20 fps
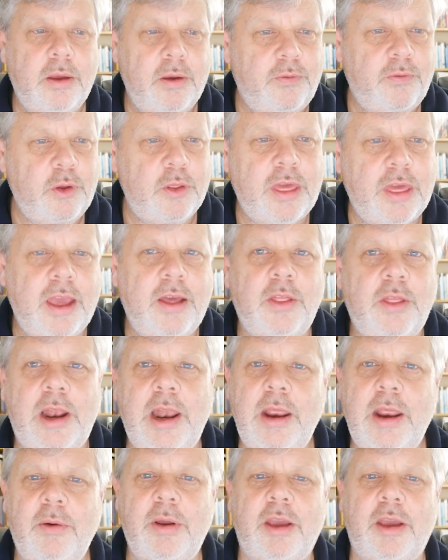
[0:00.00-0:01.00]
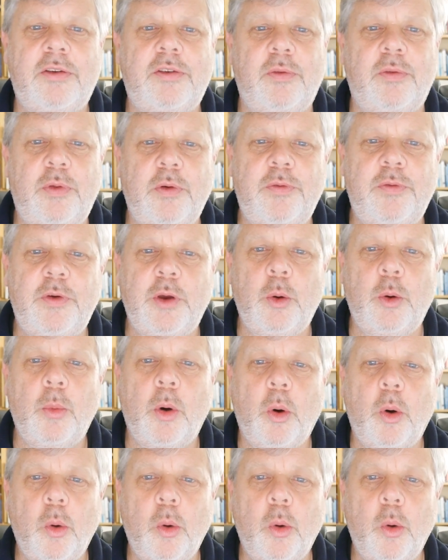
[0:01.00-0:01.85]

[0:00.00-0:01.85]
If you take the lyrics of the film,